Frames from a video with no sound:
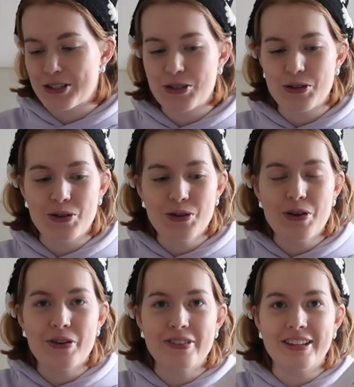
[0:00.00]
2
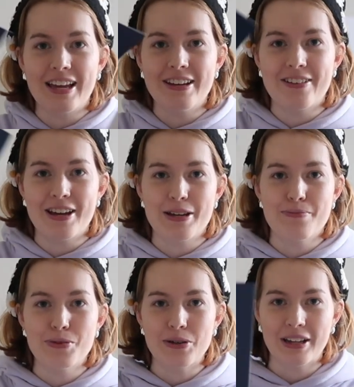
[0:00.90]
of the
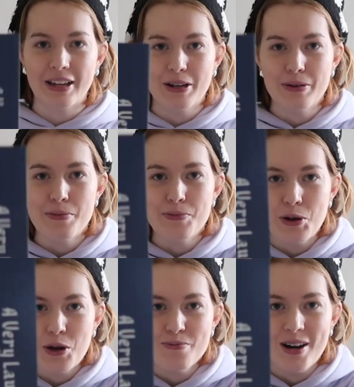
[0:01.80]
Leve book club
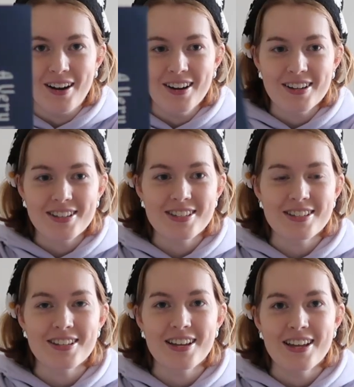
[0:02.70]

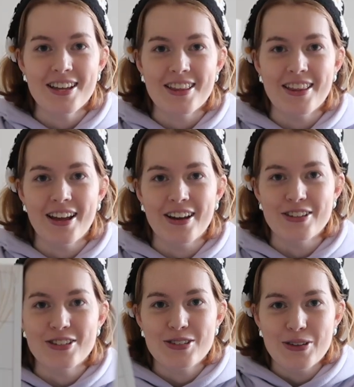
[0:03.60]
bookmarks. They are
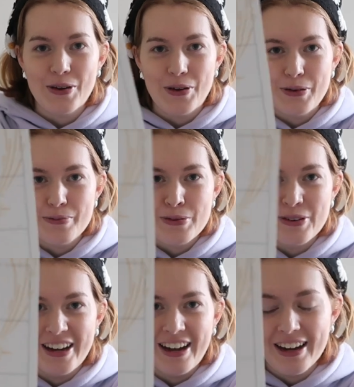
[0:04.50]
so
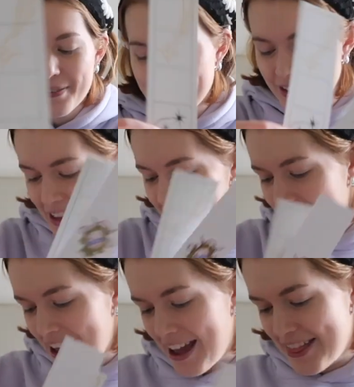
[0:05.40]
pretty.
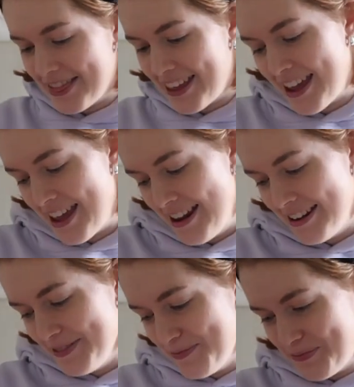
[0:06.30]
And then